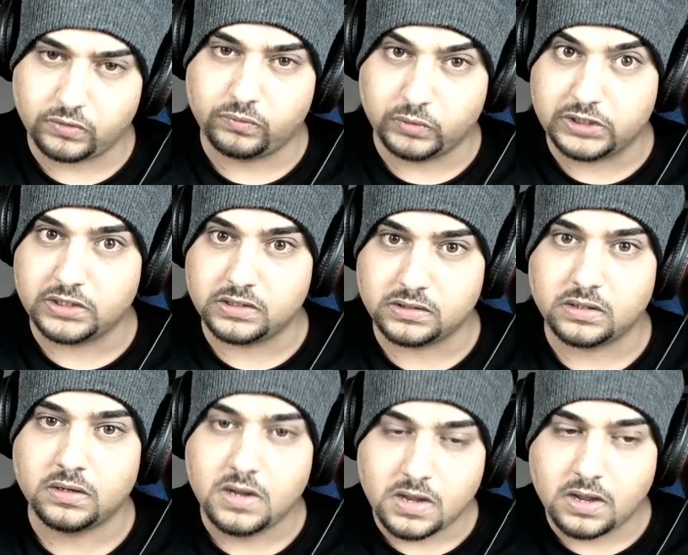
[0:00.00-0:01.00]
reasons
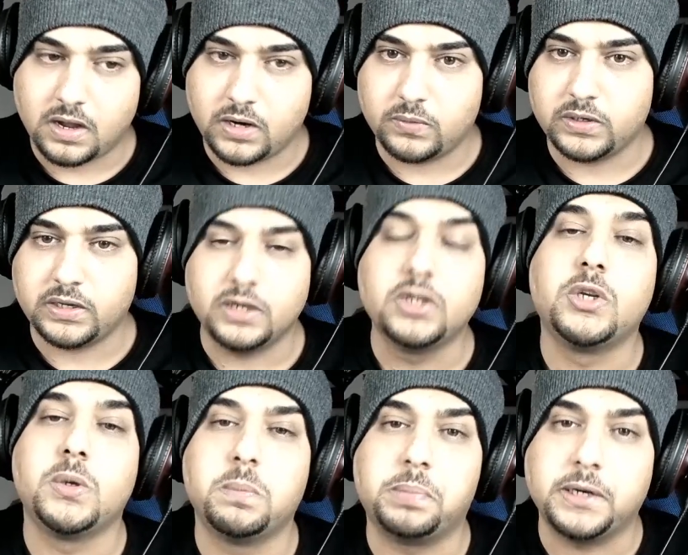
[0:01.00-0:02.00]
I don't want to get
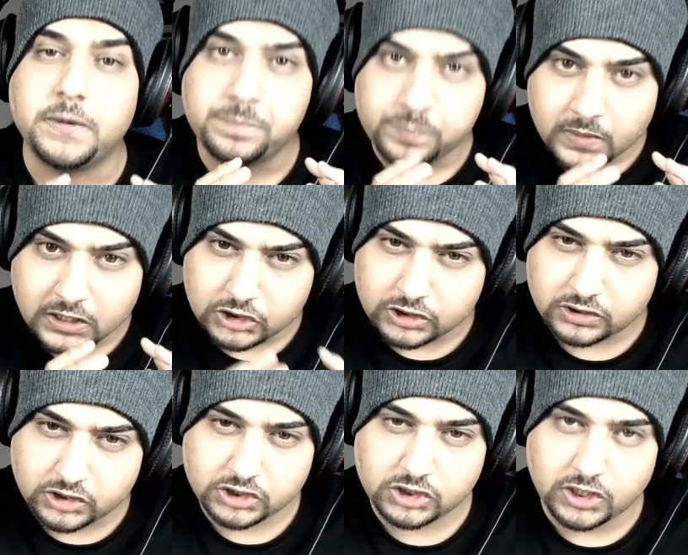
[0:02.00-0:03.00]
into, but
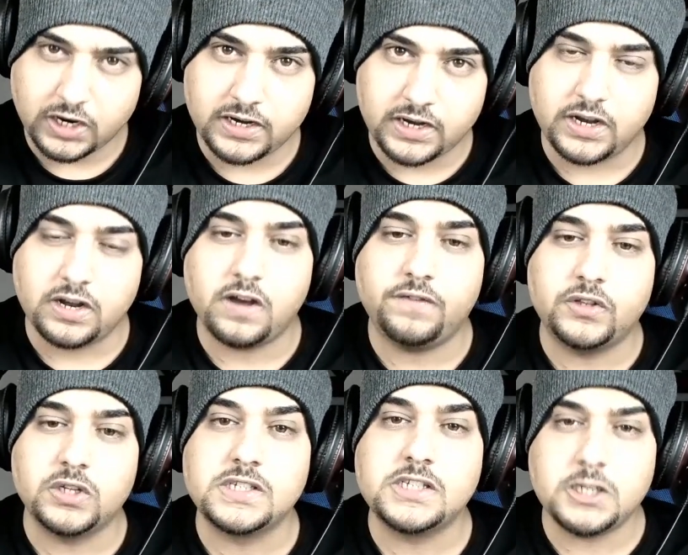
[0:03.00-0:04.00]
just shiny enough
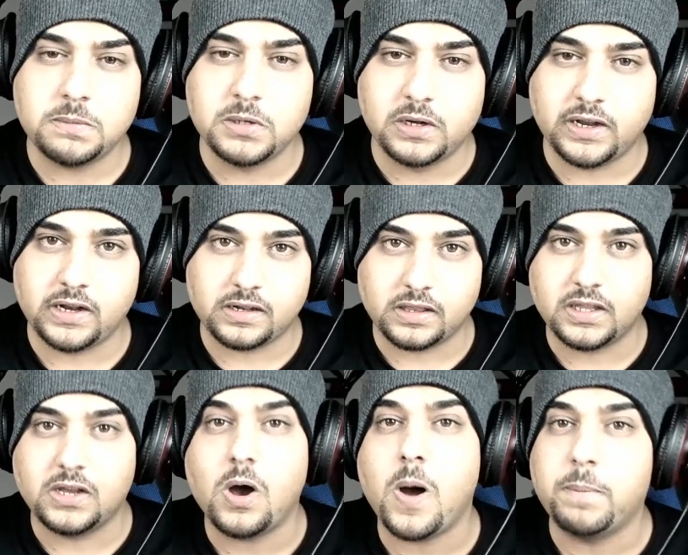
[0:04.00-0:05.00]
to simulate
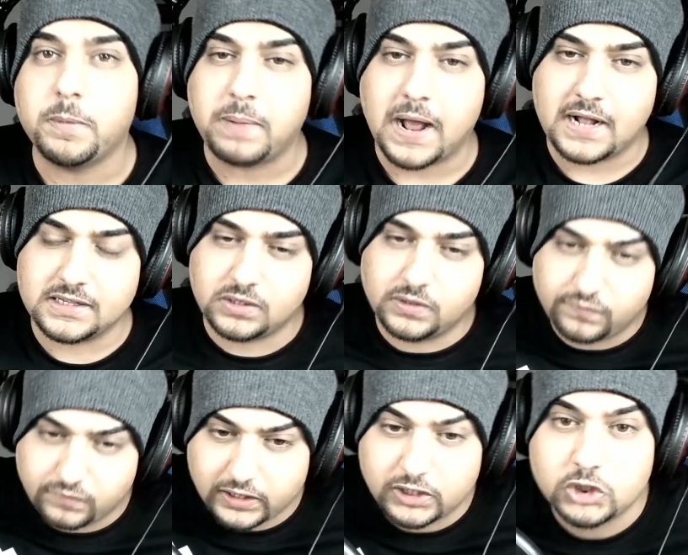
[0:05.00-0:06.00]
the copper pads on the
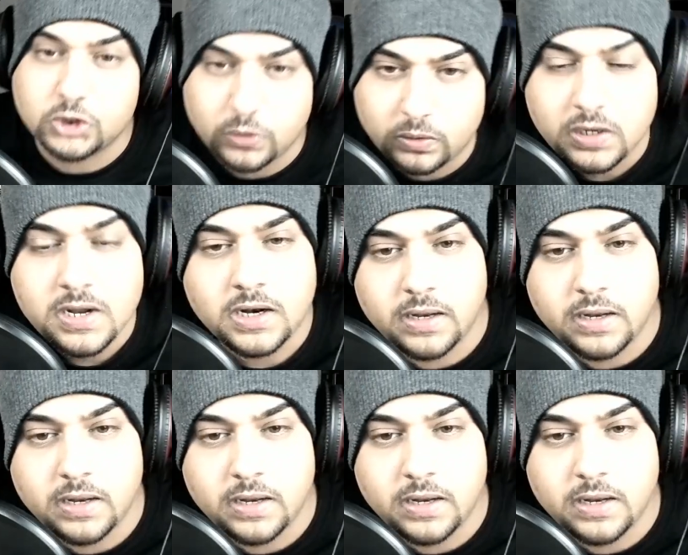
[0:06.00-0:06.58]
flight controller.